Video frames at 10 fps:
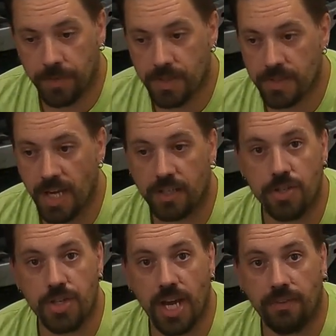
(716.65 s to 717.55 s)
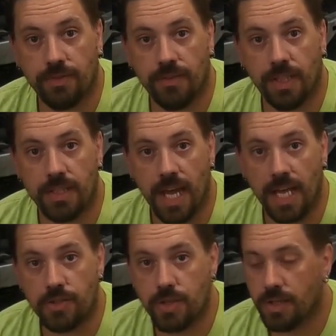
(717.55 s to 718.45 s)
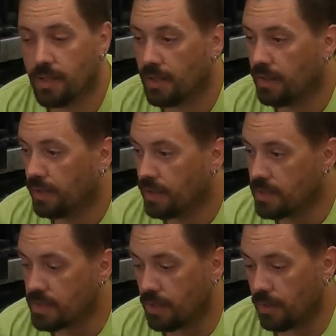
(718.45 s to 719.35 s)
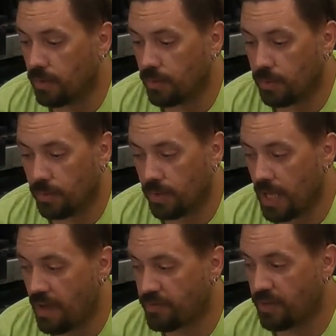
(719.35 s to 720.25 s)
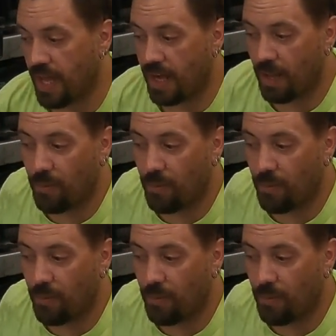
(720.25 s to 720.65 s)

sector shaft attached. So after that, I